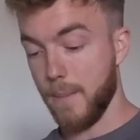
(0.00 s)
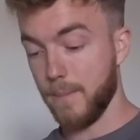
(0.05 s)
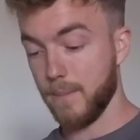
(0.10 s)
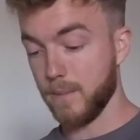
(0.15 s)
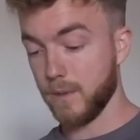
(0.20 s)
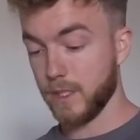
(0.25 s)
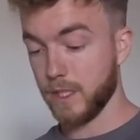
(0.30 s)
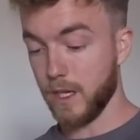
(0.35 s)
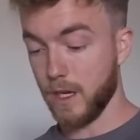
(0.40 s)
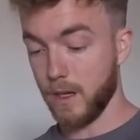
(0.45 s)

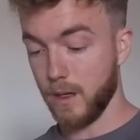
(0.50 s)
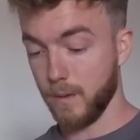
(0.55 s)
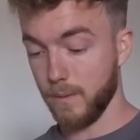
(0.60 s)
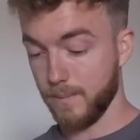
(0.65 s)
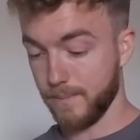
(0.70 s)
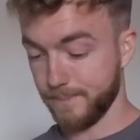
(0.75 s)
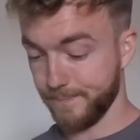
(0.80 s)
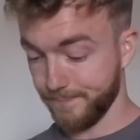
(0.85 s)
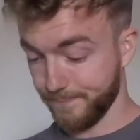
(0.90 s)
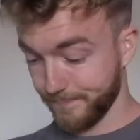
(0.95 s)
So
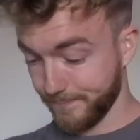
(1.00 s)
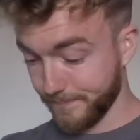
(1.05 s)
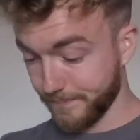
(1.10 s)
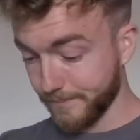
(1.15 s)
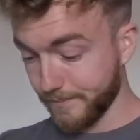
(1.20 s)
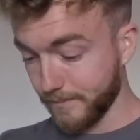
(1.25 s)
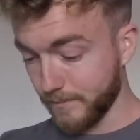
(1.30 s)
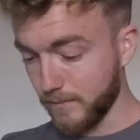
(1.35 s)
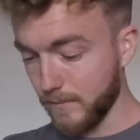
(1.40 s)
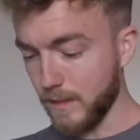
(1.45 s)

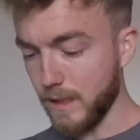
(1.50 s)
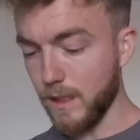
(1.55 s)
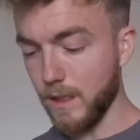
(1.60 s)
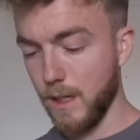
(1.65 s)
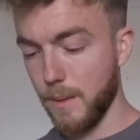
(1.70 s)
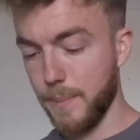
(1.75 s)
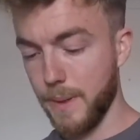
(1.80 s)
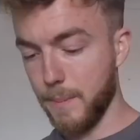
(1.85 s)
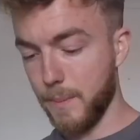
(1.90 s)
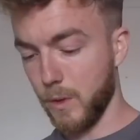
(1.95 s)

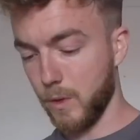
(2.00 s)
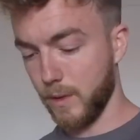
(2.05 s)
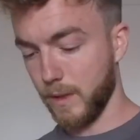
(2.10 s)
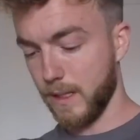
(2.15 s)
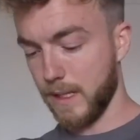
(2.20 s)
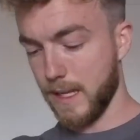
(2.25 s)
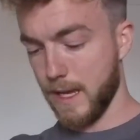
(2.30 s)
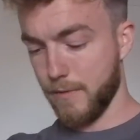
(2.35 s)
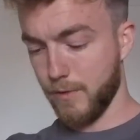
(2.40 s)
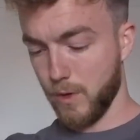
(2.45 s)
a bit more on the
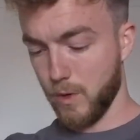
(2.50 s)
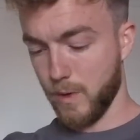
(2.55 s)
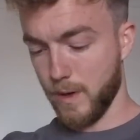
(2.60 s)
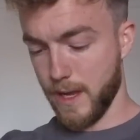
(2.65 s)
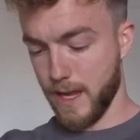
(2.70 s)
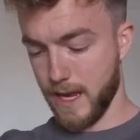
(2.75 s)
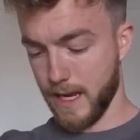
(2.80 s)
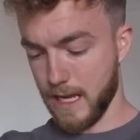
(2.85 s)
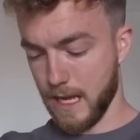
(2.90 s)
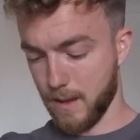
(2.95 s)
level,
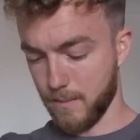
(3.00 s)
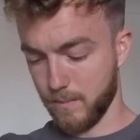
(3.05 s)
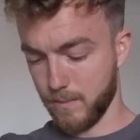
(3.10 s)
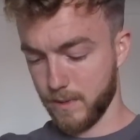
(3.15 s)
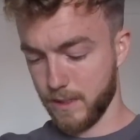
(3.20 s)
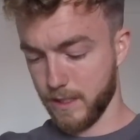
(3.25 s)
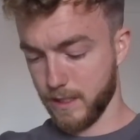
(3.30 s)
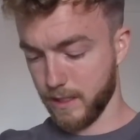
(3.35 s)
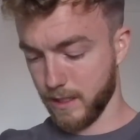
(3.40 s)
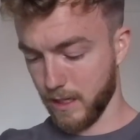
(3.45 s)
it
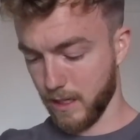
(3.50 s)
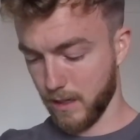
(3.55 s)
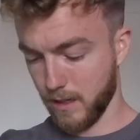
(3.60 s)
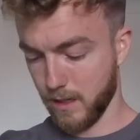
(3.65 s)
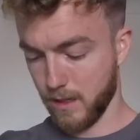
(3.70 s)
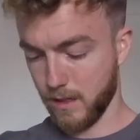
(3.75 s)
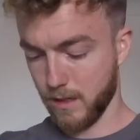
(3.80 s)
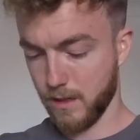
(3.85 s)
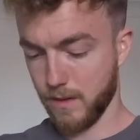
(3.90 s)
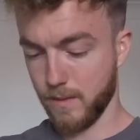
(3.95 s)
comes
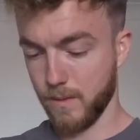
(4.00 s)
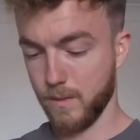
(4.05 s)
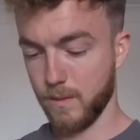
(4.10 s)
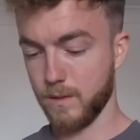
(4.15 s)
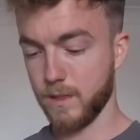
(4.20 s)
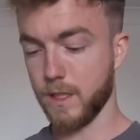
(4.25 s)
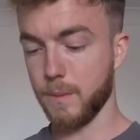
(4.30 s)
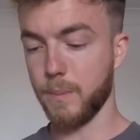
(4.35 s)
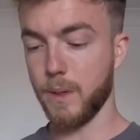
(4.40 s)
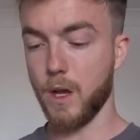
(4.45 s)

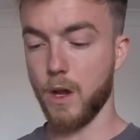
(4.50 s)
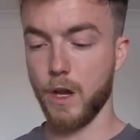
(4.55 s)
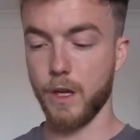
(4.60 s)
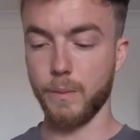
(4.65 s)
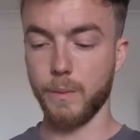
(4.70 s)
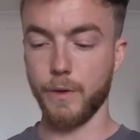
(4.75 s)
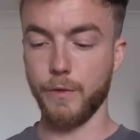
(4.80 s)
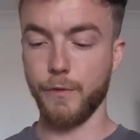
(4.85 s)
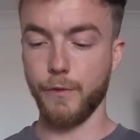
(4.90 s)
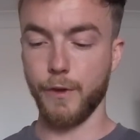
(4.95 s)
supplied
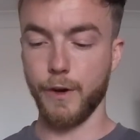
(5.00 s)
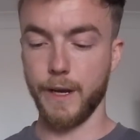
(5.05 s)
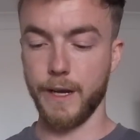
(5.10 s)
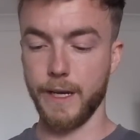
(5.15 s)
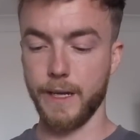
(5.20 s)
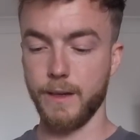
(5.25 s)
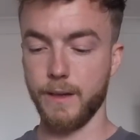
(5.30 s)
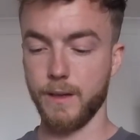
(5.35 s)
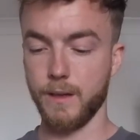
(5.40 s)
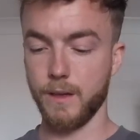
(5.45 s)
with
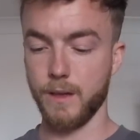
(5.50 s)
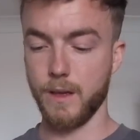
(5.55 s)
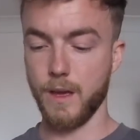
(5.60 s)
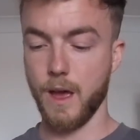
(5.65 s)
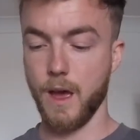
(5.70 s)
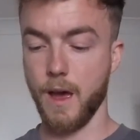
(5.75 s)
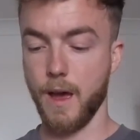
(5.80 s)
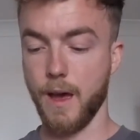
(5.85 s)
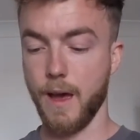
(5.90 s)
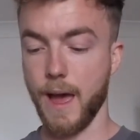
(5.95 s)
3
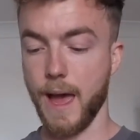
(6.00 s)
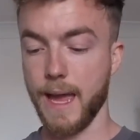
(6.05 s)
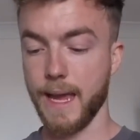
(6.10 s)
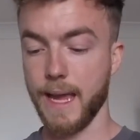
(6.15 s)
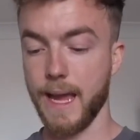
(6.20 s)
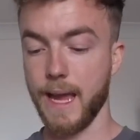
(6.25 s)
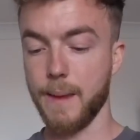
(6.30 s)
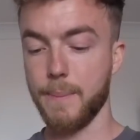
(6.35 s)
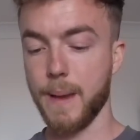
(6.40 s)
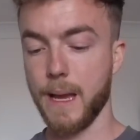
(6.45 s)

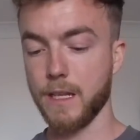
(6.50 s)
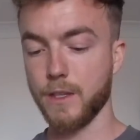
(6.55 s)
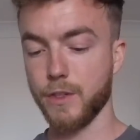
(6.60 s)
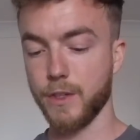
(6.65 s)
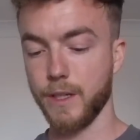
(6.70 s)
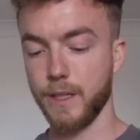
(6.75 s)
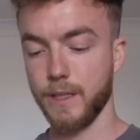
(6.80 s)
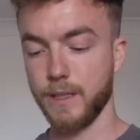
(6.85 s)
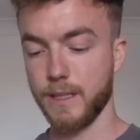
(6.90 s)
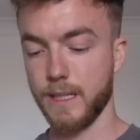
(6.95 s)
AA
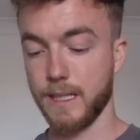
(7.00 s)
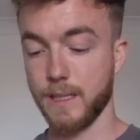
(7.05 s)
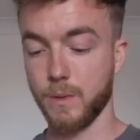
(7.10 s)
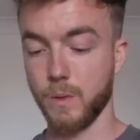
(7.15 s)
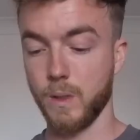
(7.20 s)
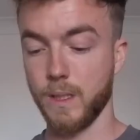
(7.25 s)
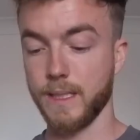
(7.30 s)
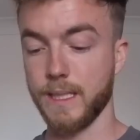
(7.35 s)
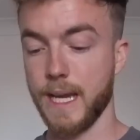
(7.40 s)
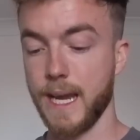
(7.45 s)
batteries. That's
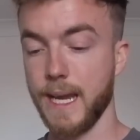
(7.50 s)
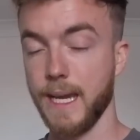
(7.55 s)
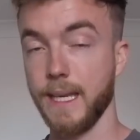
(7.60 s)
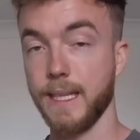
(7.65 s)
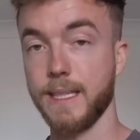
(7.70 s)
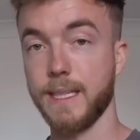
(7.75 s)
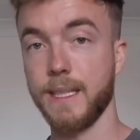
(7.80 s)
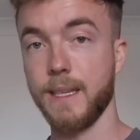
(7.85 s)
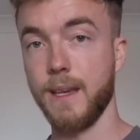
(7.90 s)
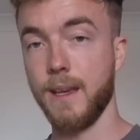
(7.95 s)
all it
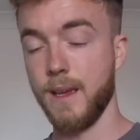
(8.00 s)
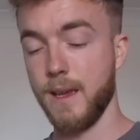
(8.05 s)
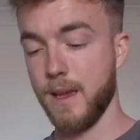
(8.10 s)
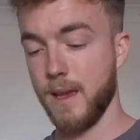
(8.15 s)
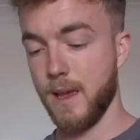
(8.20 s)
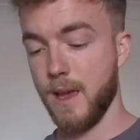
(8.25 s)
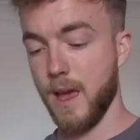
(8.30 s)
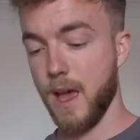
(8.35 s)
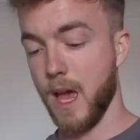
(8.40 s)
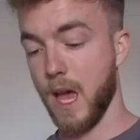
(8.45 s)
takes.
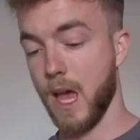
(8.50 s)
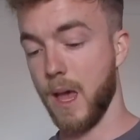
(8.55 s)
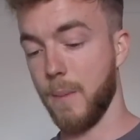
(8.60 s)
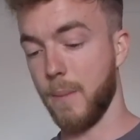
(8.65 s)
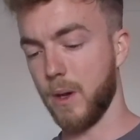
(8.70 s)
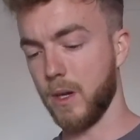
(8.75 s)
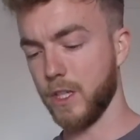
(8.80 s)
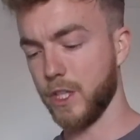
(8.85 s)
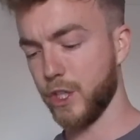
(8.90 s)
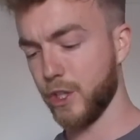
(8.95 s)

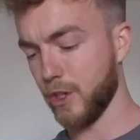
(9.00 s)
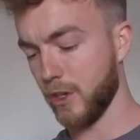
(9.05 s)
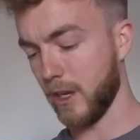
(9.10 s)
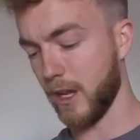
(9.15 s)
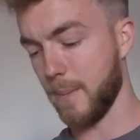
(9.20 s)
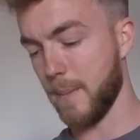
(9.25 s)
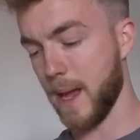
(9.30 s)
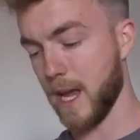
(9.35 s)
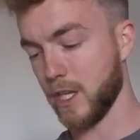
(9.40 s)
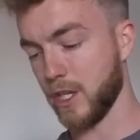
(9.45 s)
I shouldn't
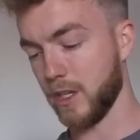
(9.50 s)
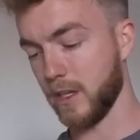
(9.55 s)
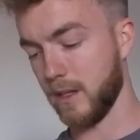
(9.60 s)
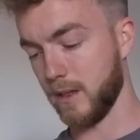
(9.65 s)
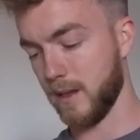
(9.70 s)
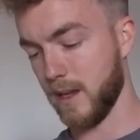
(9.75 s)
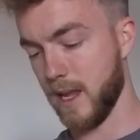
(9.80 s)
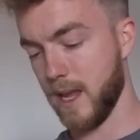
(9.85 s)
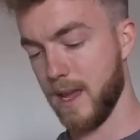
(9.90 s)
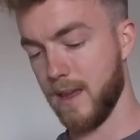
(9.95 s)

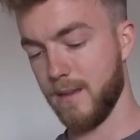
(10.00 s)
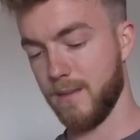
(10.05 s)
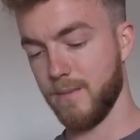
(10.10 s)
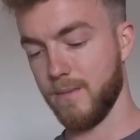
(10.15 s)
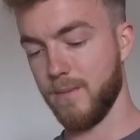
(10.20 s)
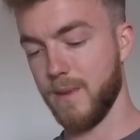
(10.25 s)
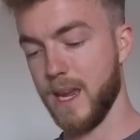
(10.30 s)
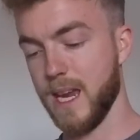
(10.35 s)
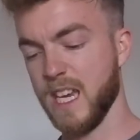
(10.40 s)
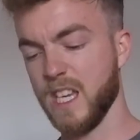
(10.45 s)
imagine it
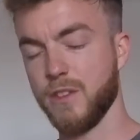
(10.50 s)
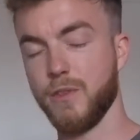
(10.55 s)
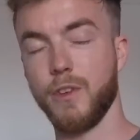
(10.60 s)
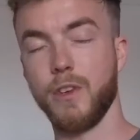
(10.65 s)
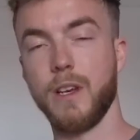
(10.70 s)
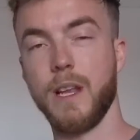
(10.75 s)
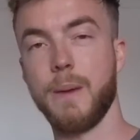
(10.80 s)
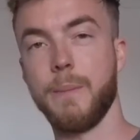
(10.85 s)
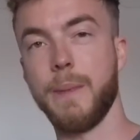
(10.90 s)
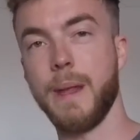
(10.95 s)
eats
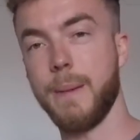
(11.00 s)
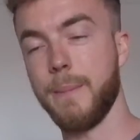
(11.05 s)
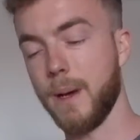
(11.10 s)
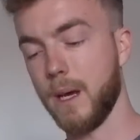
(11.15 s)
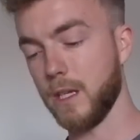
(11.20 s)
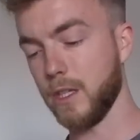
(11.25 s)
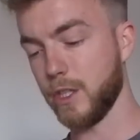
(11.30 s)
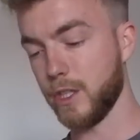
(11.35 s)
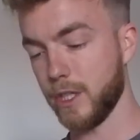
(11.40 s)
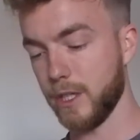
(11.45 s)
through them that
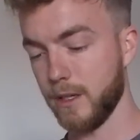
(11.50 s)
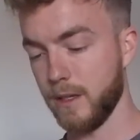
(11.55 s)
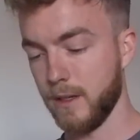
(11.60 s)
much.